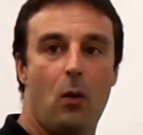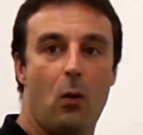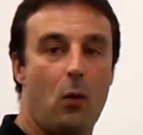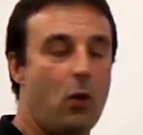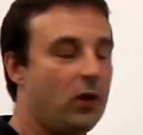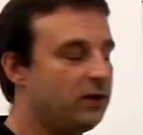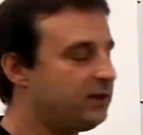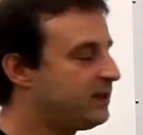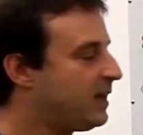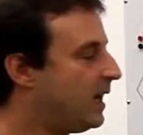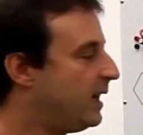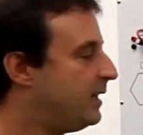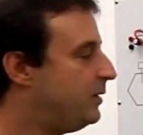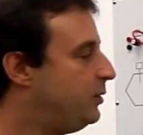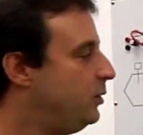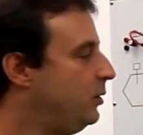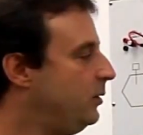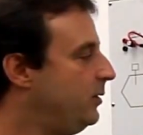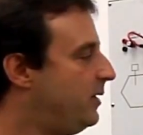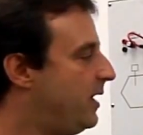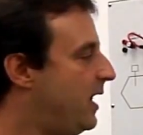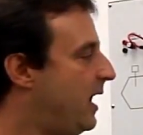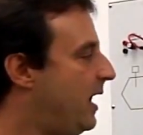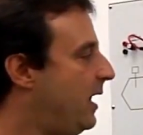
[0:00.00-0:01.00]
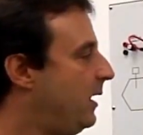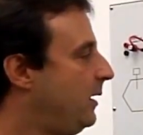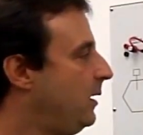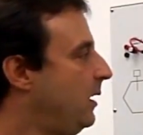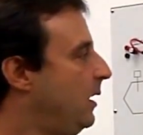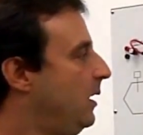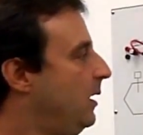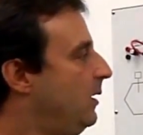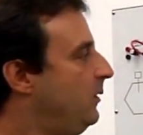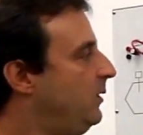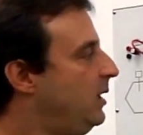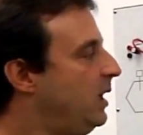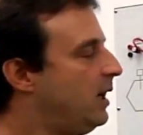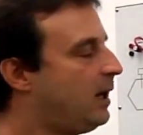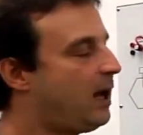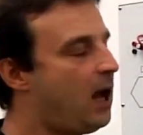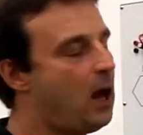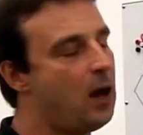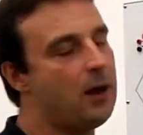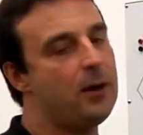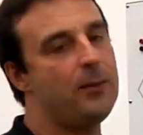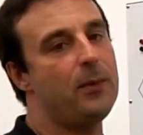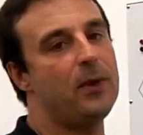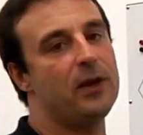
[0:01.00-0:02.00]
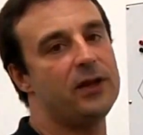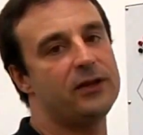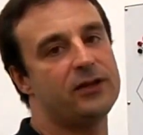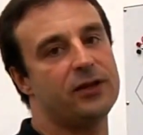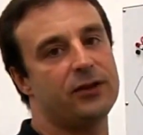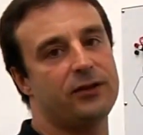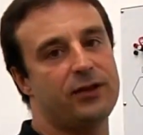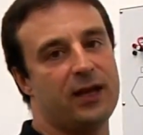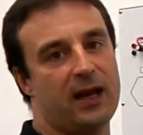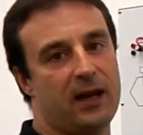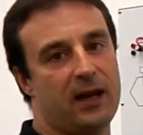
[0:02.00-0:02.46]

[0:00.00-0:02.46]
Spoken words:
Once I do that, the economizer